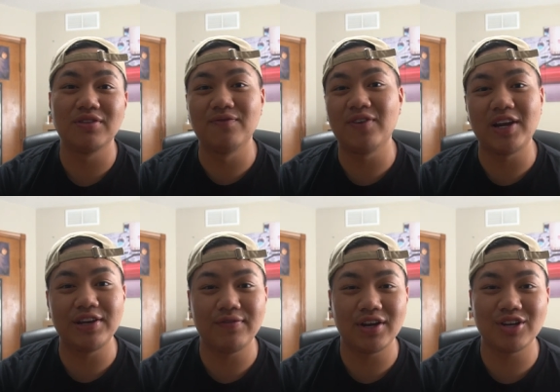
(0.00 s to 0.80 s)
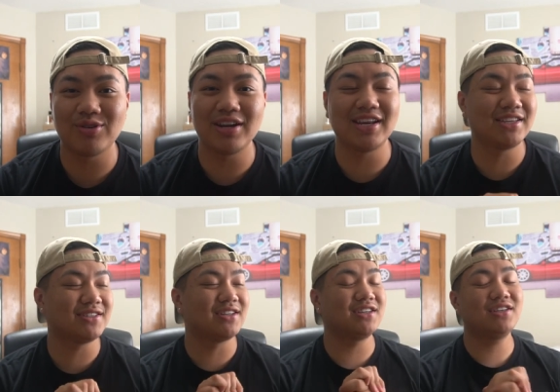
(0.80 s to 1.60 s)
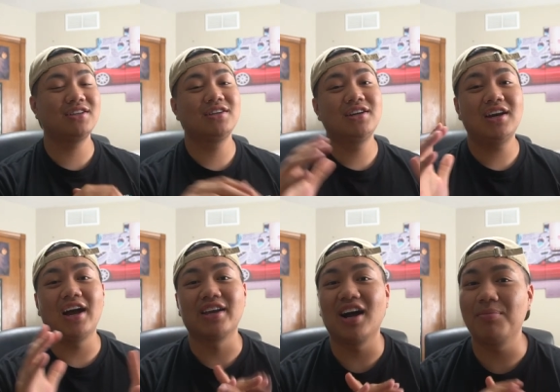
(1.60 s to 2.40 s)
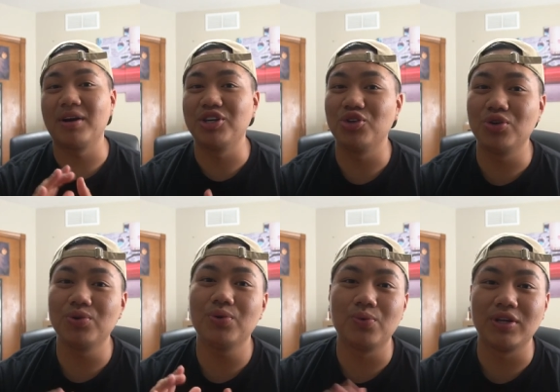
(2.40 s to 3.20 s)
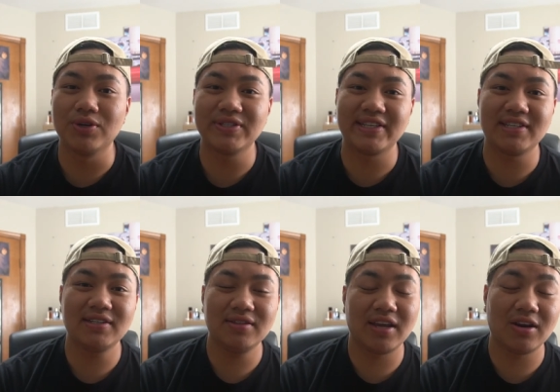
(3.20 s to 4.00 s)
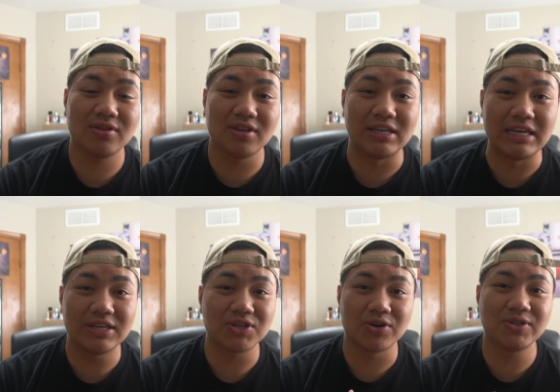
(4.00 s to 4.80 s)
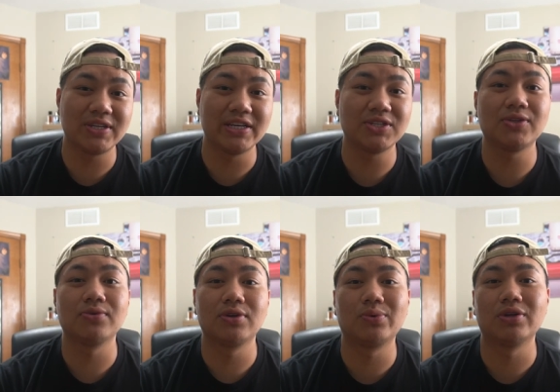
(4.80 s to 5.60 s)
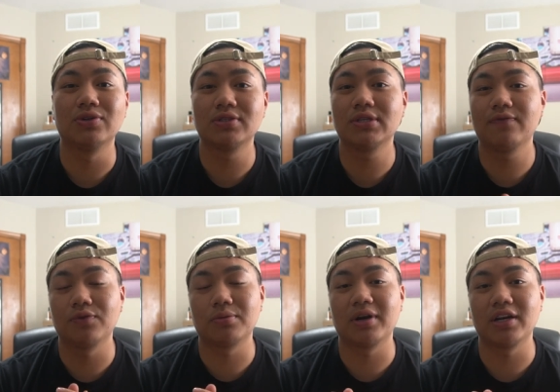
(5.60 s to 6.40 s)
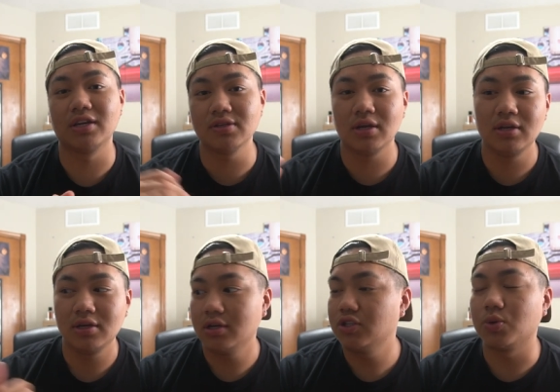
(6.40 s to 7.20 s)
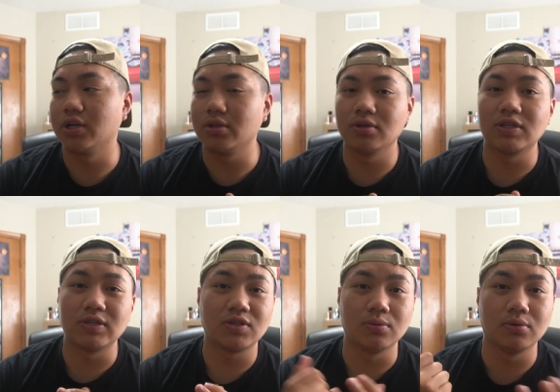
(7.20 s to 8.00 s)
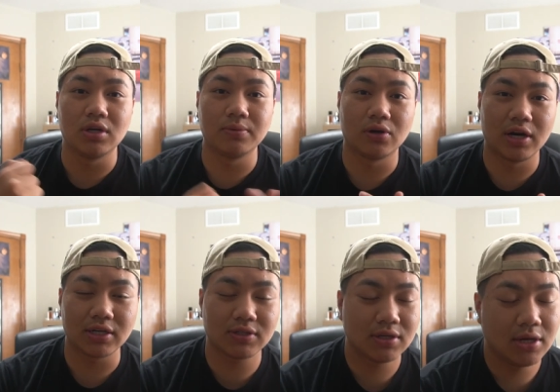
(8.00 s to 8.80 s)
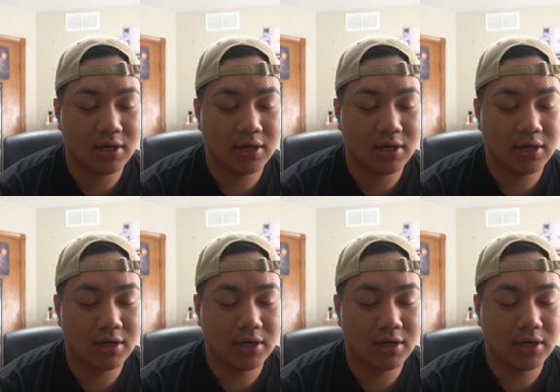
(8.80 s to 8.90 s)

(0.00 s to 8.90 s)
a very, very great day today. I got my new wheels in. They are the ESR CS3 wheels for my 2013 Subaru WRX.